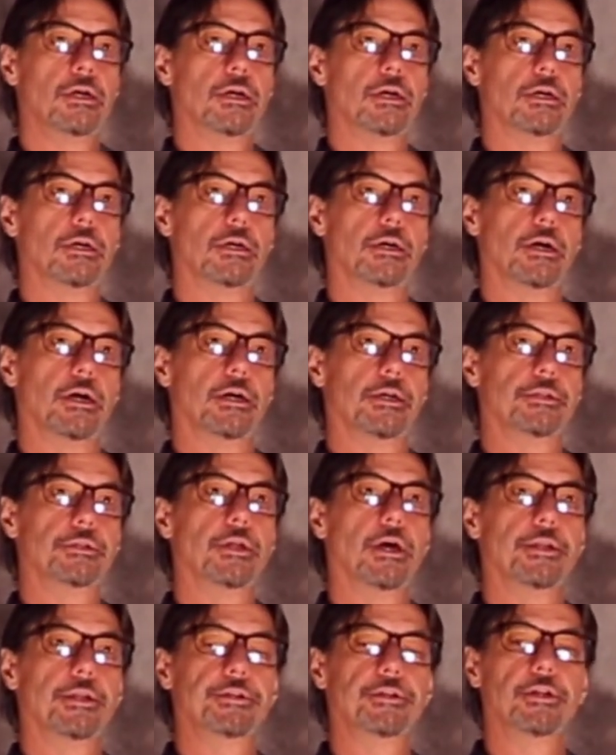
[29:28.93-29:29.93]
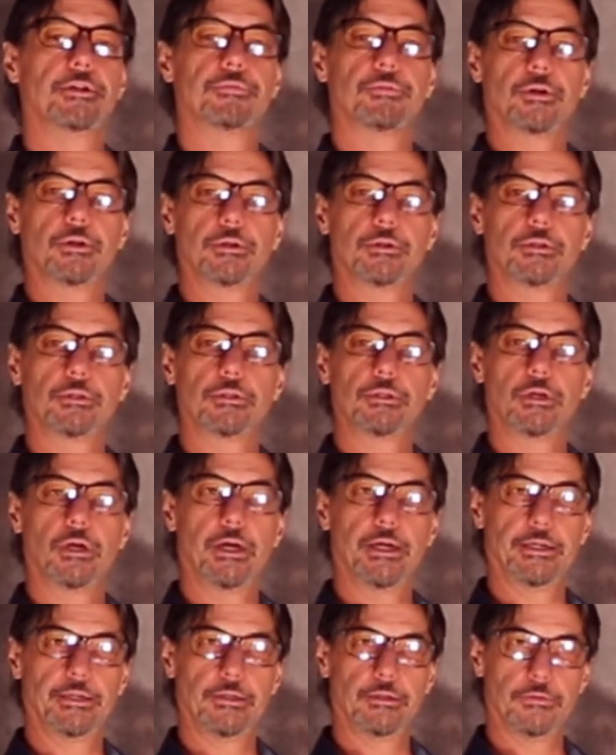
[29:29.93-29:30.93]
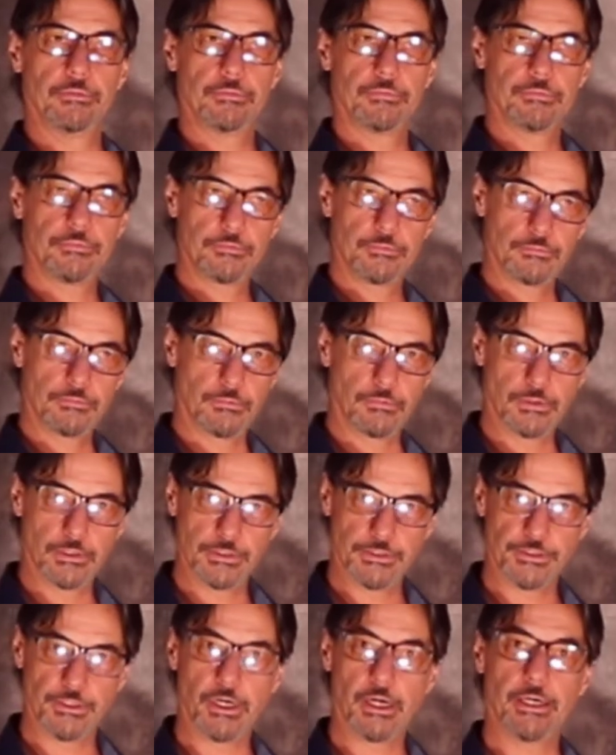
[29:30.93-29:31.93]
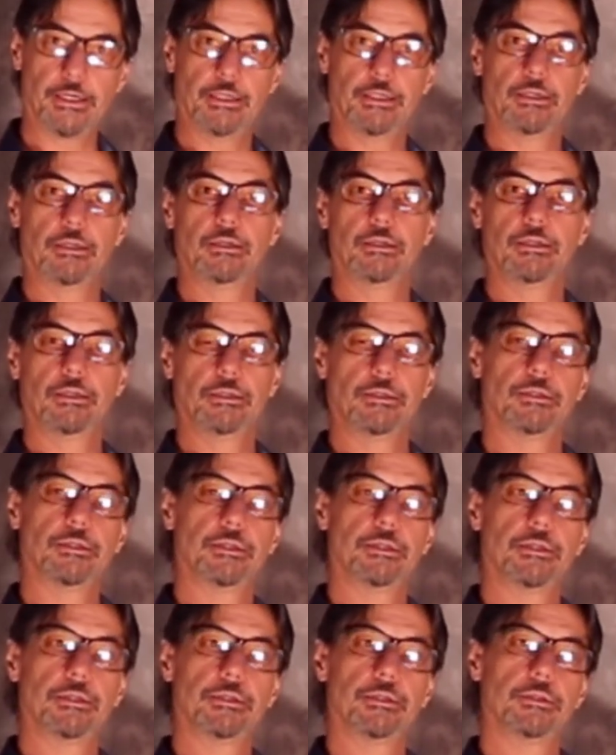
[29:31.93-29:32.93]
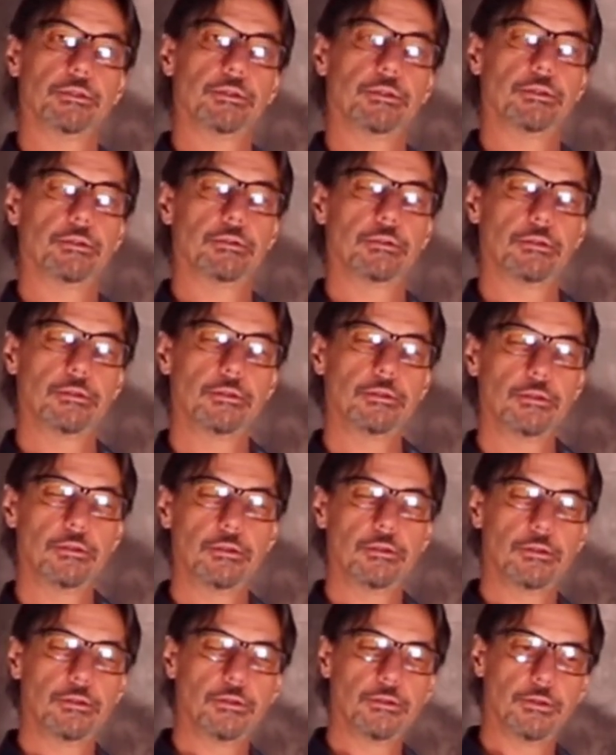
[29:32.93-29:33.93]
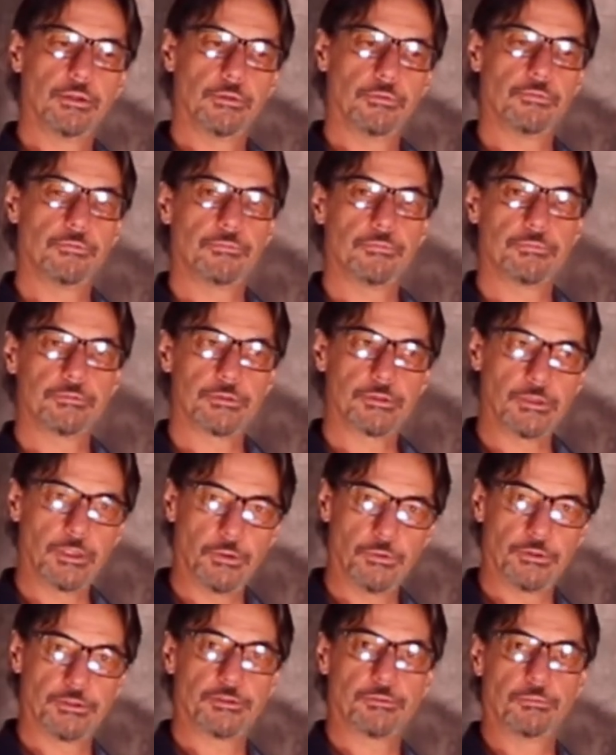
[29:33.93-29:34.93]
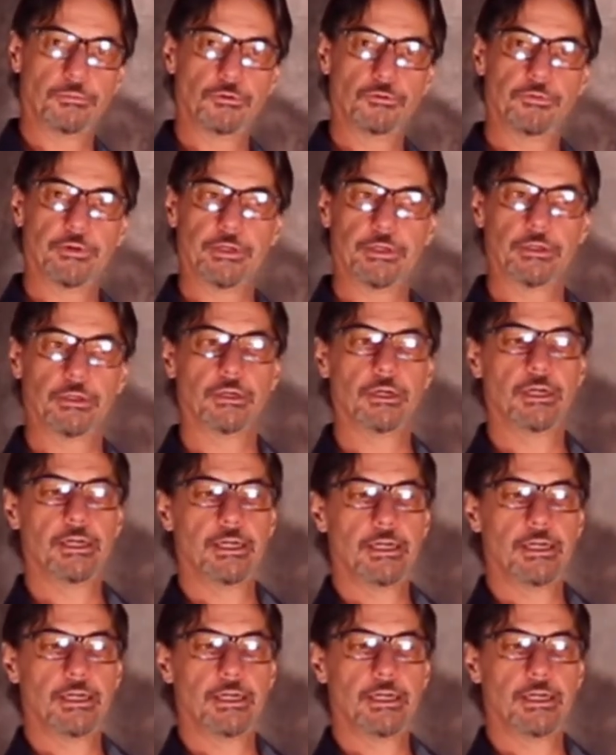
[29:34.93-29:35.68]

a different kind of residing into the slowest moving